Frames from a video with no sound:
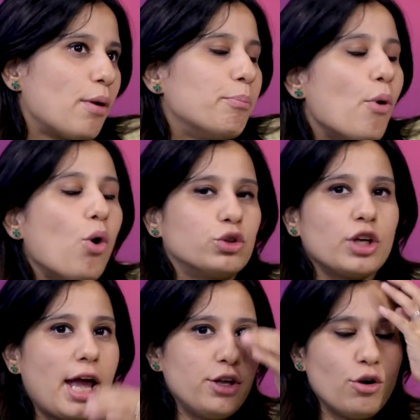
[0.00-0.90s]
from both,
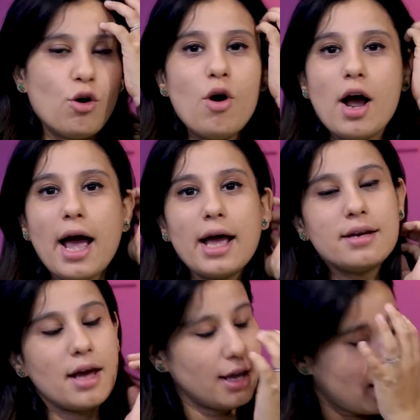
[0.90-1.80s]

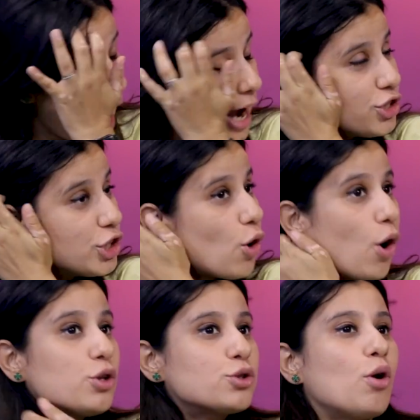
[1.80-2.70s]
and hygiene
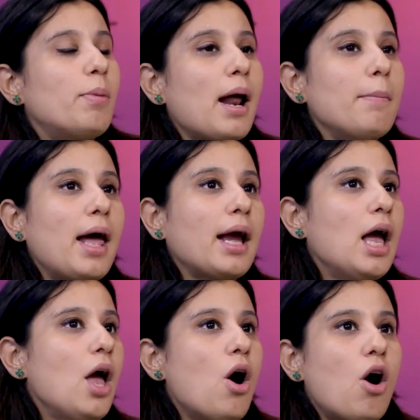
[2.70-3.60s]
also. But I'm like,
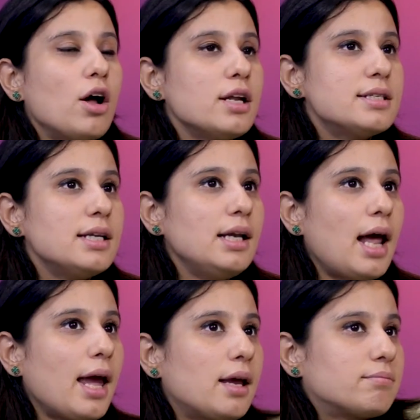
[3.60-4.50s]
honestly,
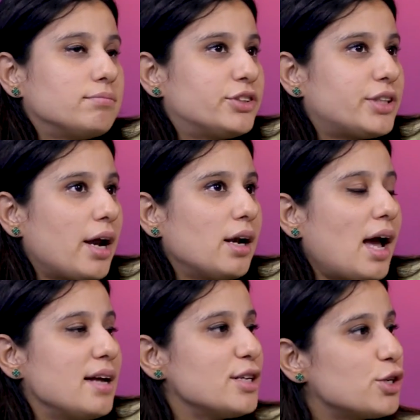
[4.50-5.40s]
like,
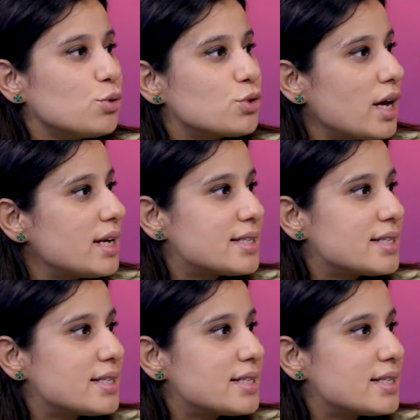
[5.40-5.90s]
sterilize it, use it,